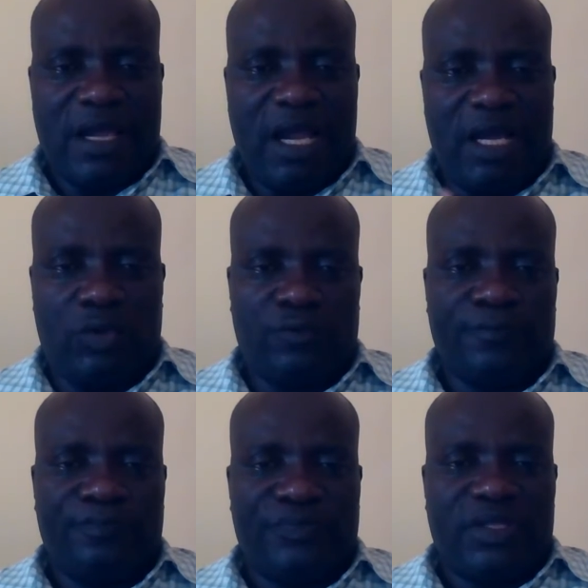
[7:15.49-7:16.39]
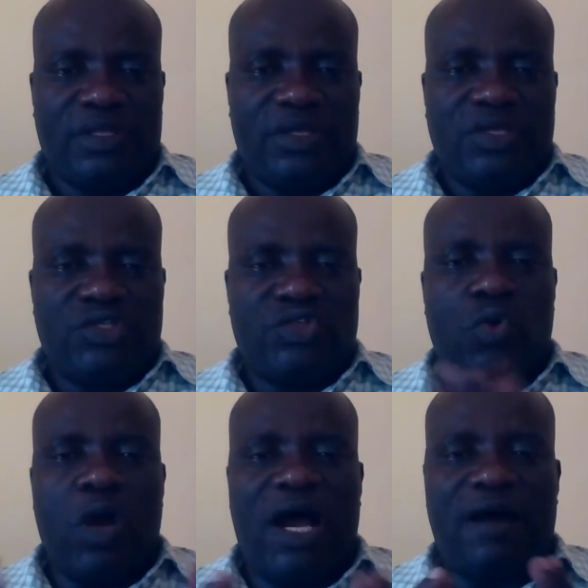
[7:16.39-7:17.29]
How?
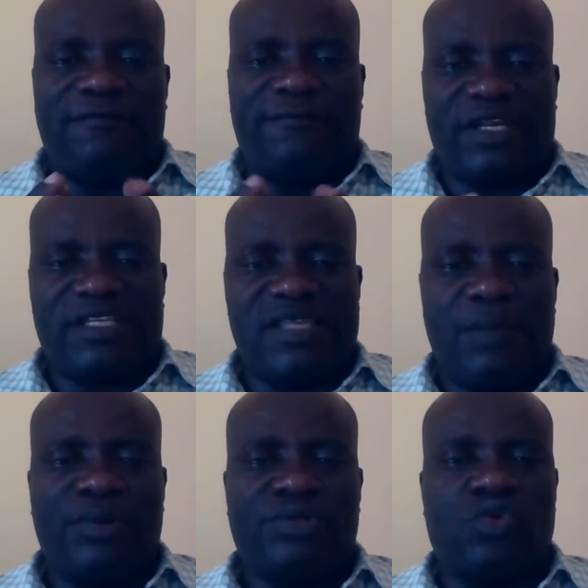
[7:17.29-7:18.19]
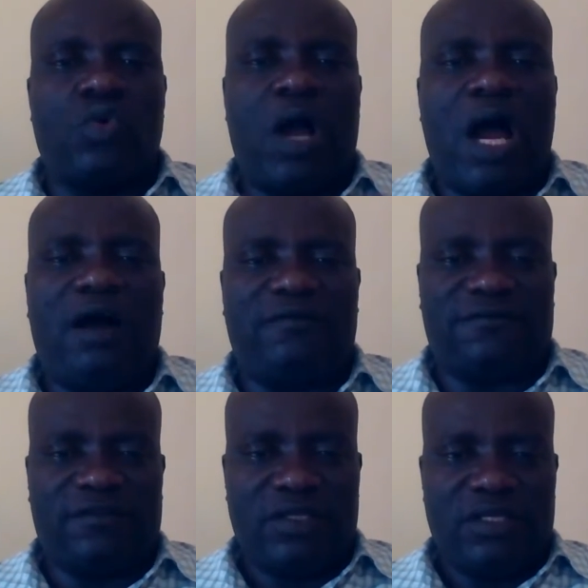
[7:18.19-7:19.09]
To have, for example, to
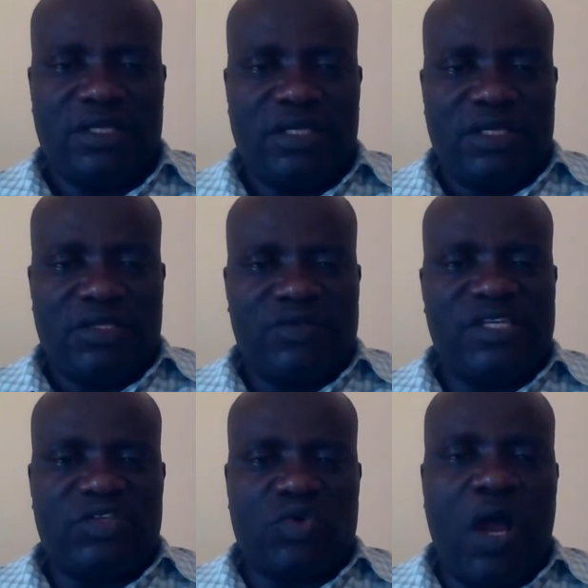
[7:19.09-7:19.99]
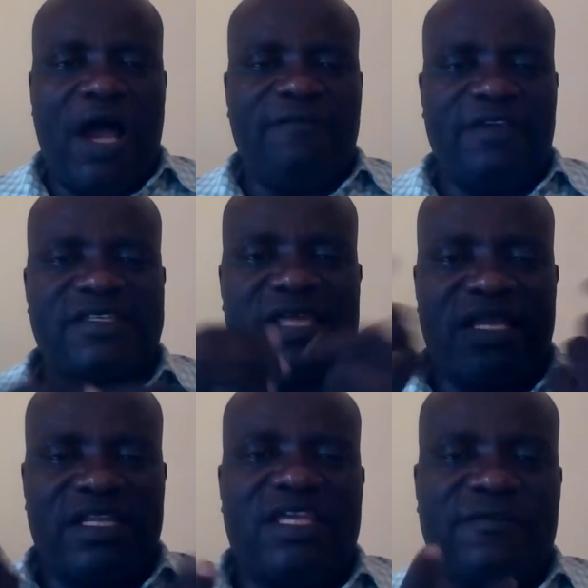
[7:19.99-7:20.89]
have. You see, to have is
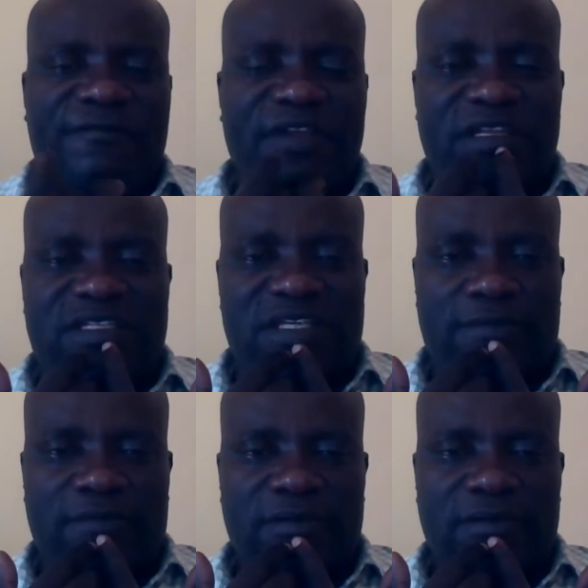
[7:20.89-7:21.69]
an infinitive.